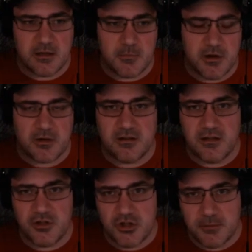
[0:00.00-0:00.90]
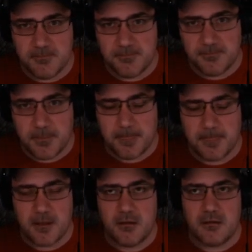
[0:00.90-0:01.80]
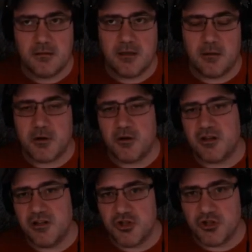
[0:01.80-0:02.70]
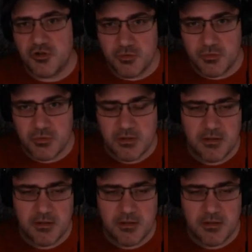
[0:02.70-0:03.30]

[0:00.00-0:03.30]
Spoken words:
American Ninja and American Ninja 2.